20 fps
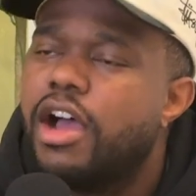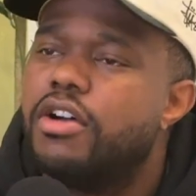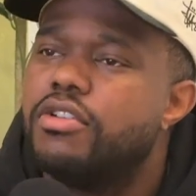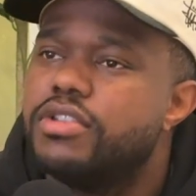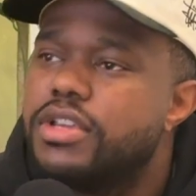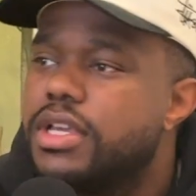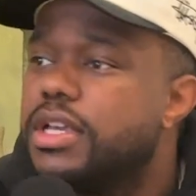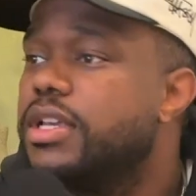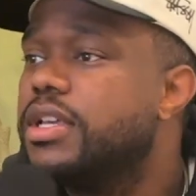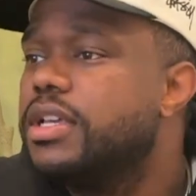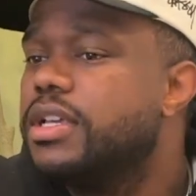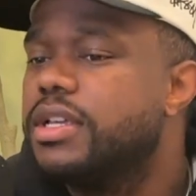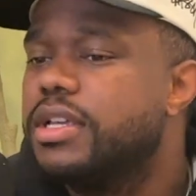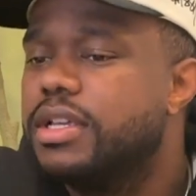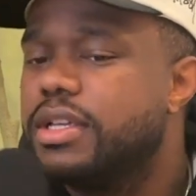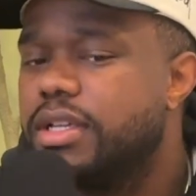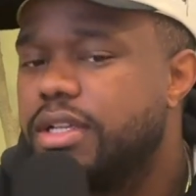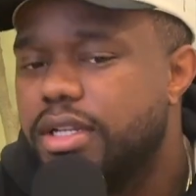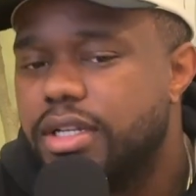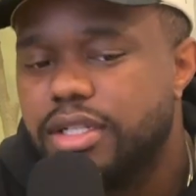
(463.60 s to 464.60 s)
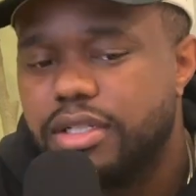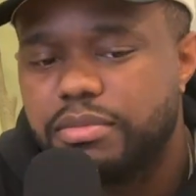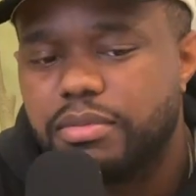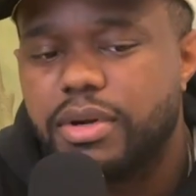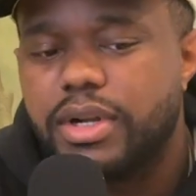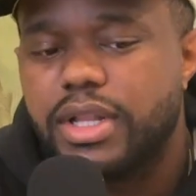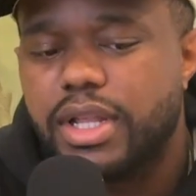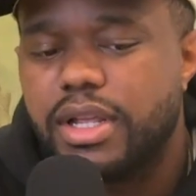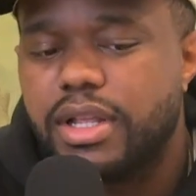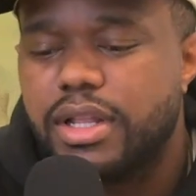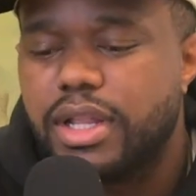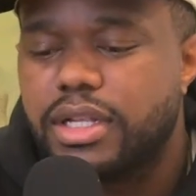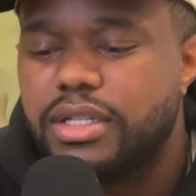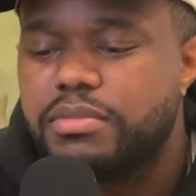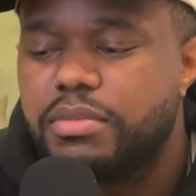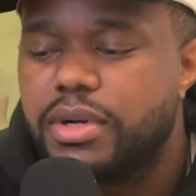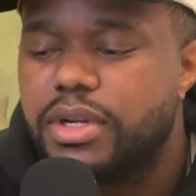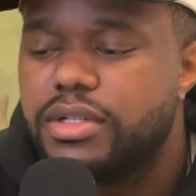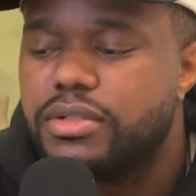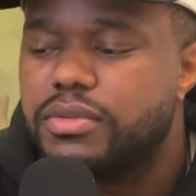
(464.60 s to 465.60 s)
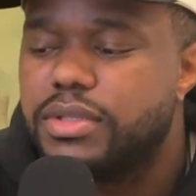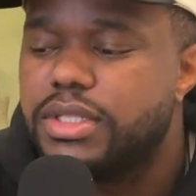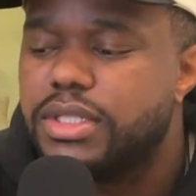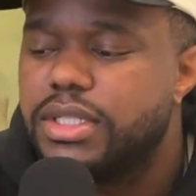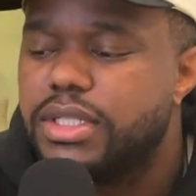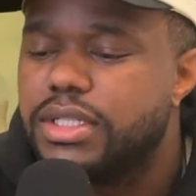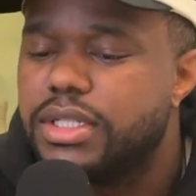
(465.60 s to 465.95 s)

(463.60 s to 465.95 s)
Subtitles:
Oh, yeah. The spring, like spring 2016.